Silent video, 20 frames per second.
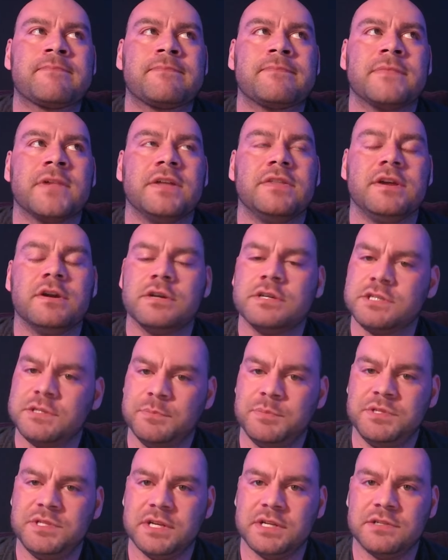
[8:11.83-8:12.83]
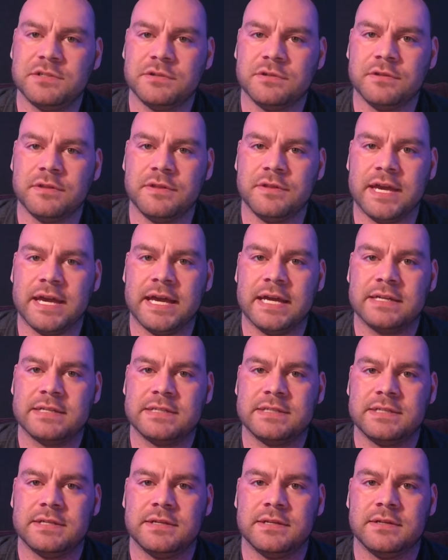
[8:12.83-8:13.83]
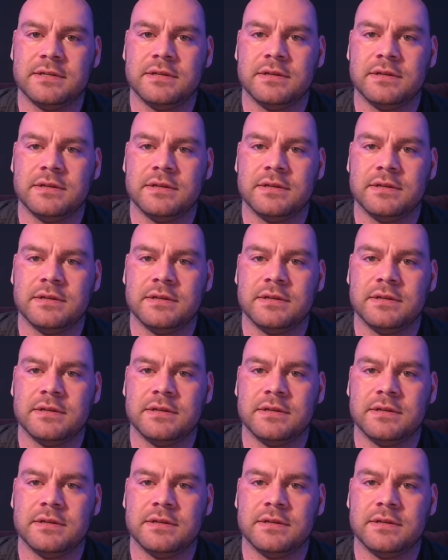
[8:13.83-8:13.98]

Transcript: there is the potential that